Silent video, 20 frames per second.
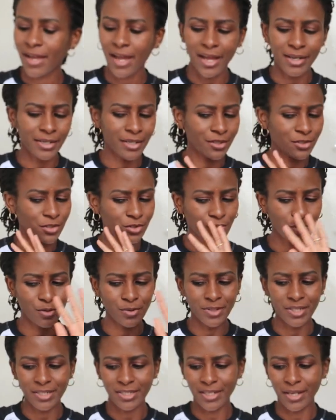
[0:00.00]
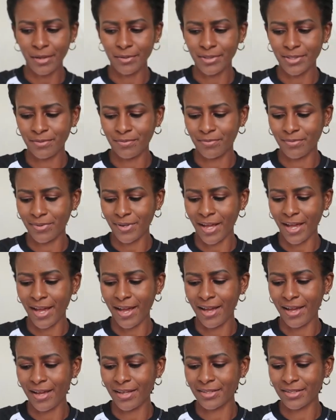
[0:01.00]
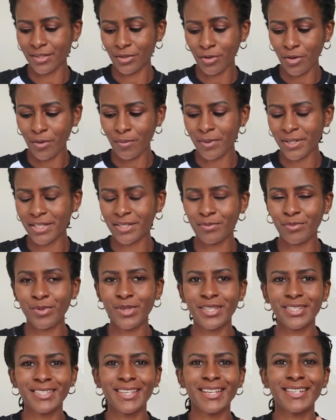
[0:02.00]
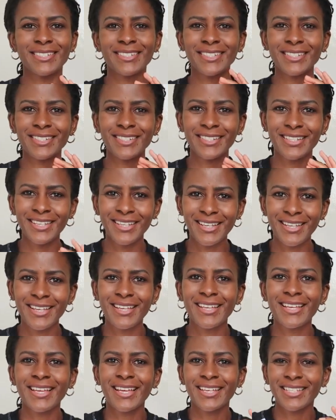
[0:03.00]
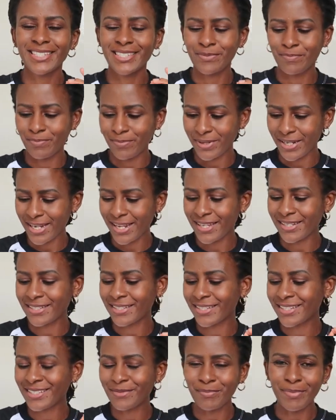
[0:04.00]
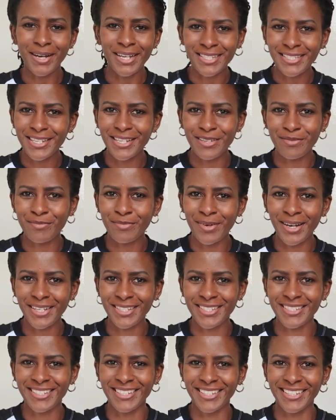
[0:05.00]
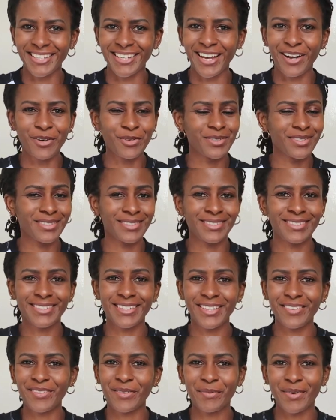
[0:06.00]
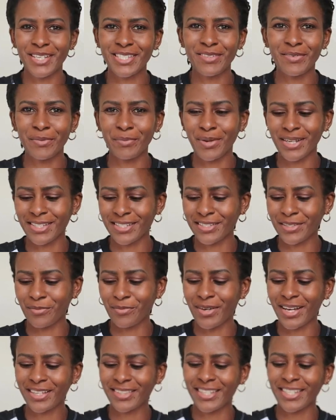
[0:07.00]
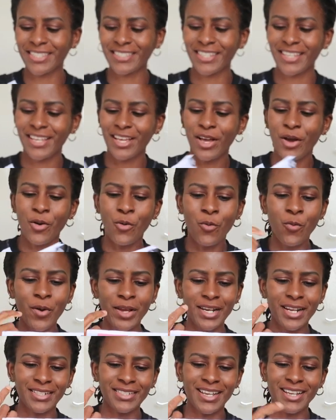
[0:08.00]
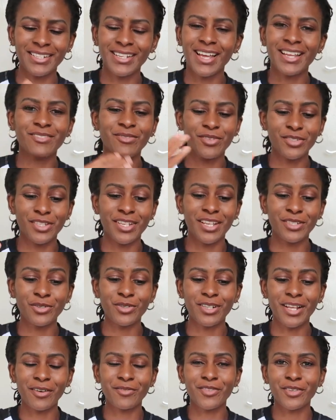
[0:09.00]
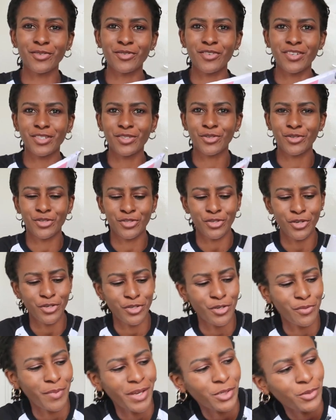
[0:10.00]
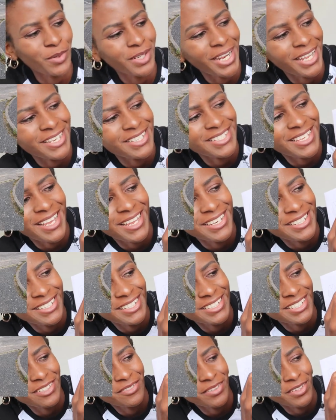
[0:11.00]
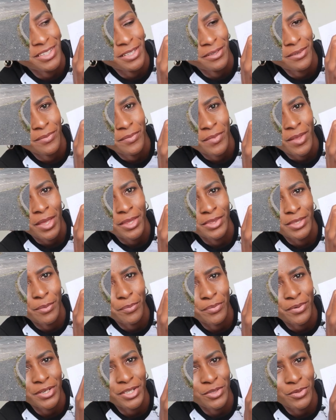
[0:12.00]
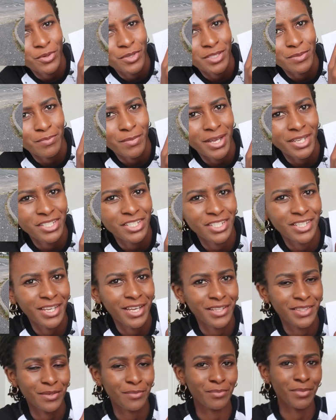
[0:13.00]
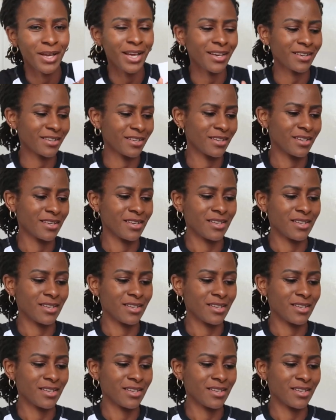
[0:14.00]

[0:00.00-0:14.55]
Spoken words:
and I sewed it as a complete piece. I did splendid pattern matching. I was giving myself a pat in the back that when I turned, unfortunately I don't have the dress to show you, but when I turned it, even the print was matching at the back.